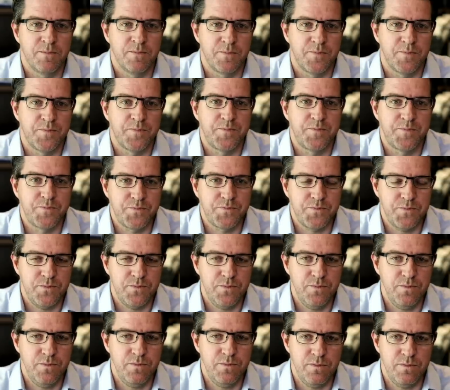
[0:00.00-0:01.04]

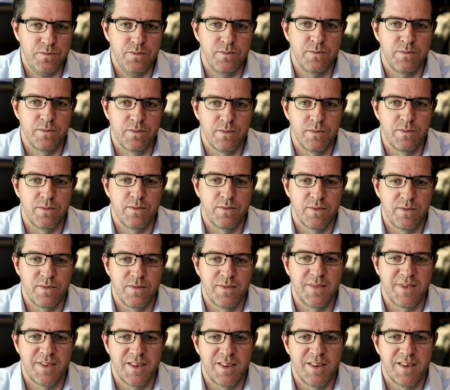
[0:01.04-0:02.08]

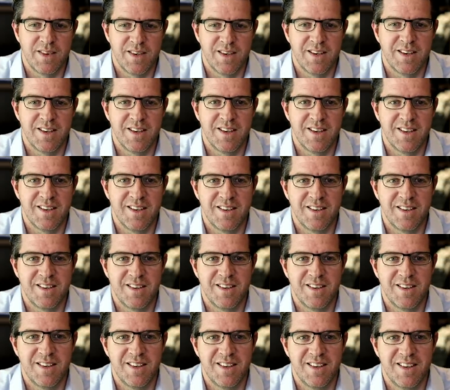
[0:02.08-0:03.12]

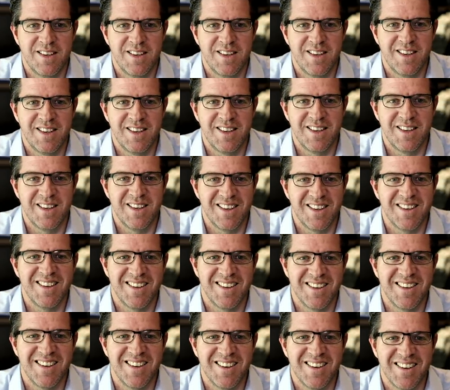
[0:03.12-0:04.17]

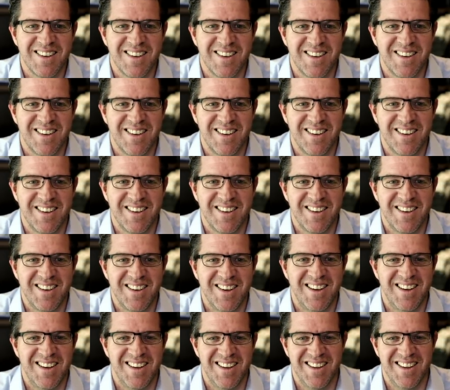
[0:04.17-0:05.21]

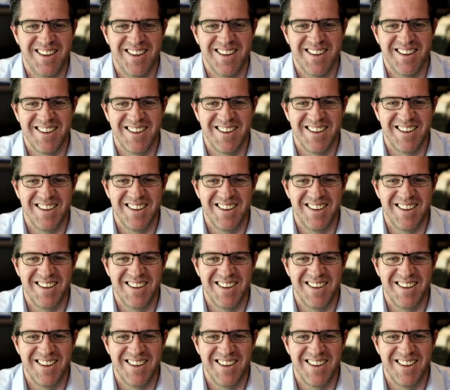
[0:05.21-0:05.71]
(not speaking)